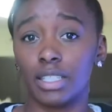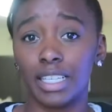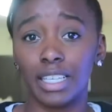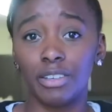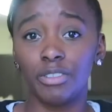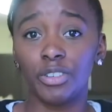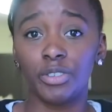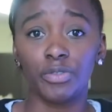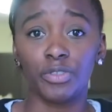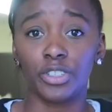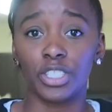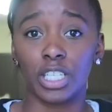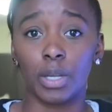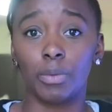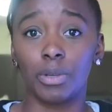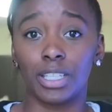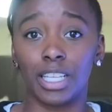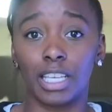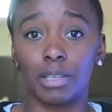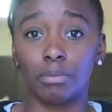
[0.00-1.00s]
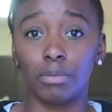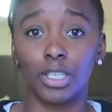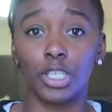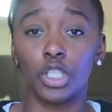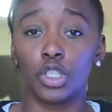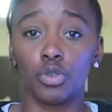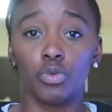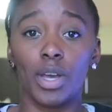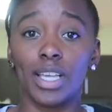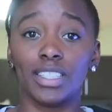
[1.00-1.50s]
Even for someone like
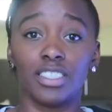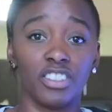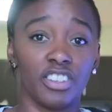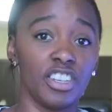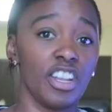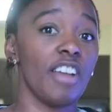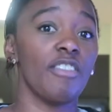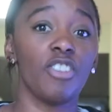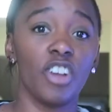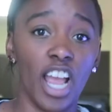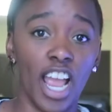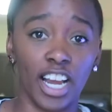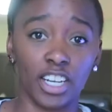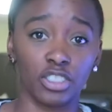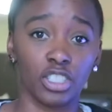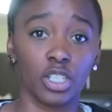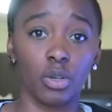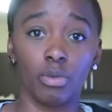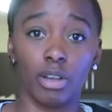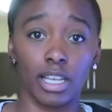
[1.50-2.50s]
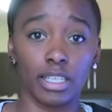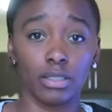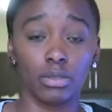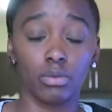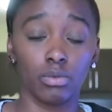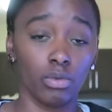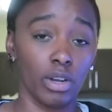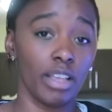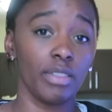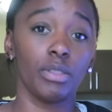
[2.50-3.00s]
me who has never actually
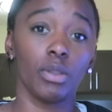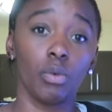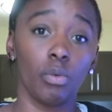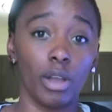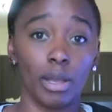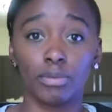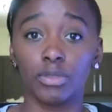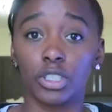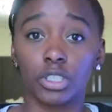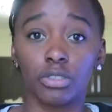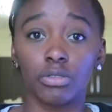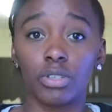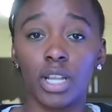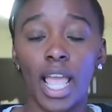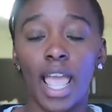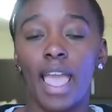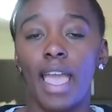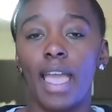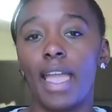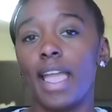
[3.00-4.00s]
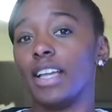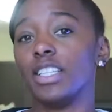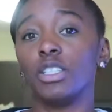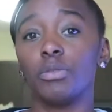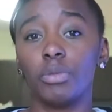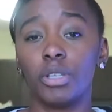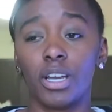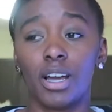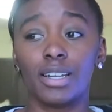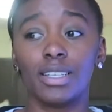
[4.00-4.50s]
read the webtoon. And
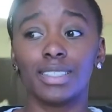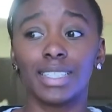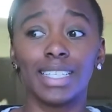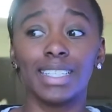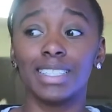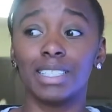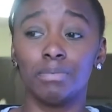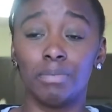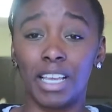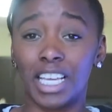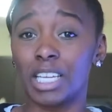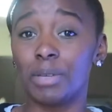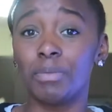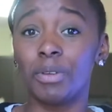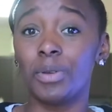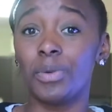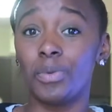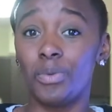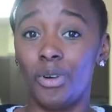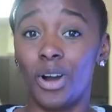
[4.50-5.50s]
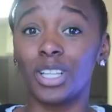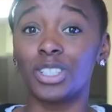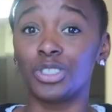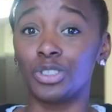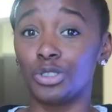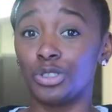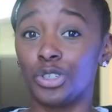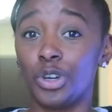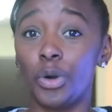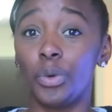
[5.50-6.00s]
to be honest, it's making me want
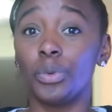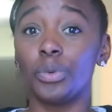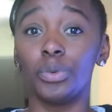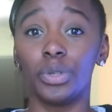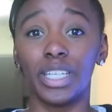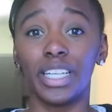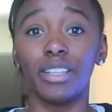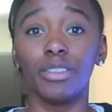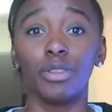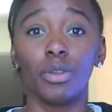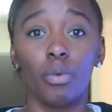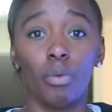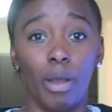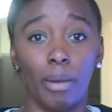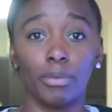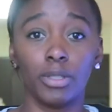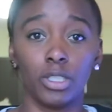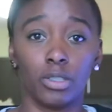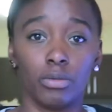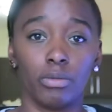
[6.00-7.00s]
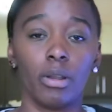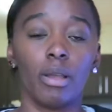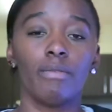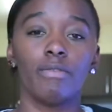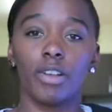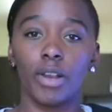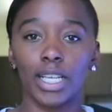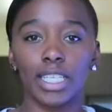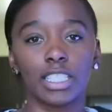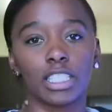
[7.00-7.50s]
to go read the webtoon.
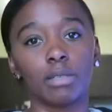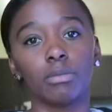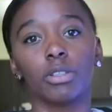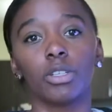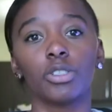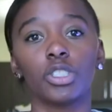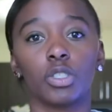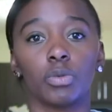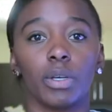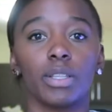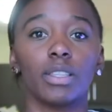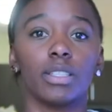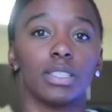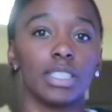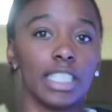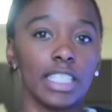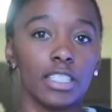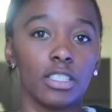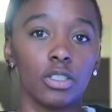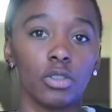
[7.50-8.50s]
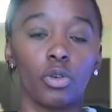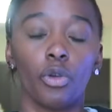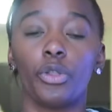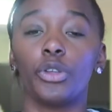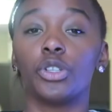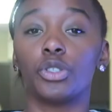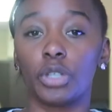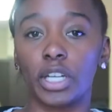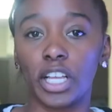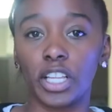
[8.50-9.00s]
Very similar to what the teaser or
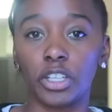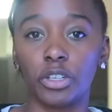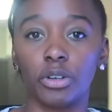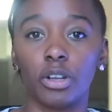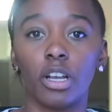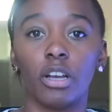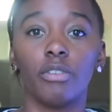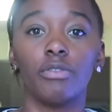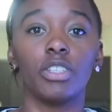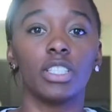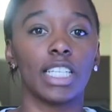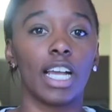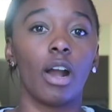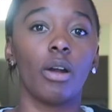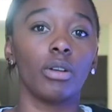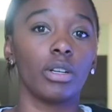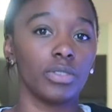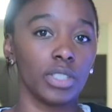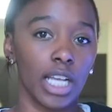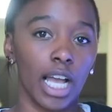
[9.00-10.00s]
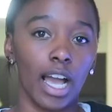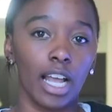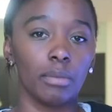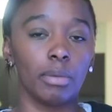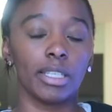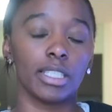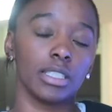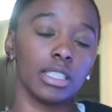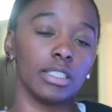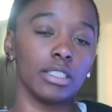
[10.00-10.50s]
the trailer of The Tower of God
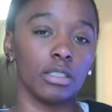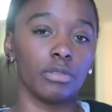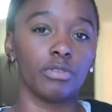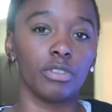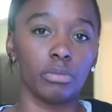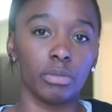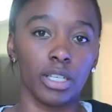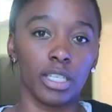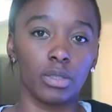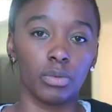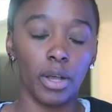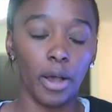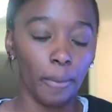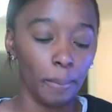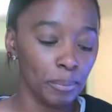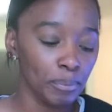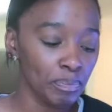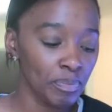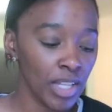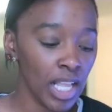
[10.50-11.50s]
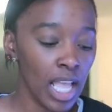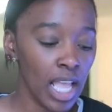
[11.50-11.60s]
basically did for me as well.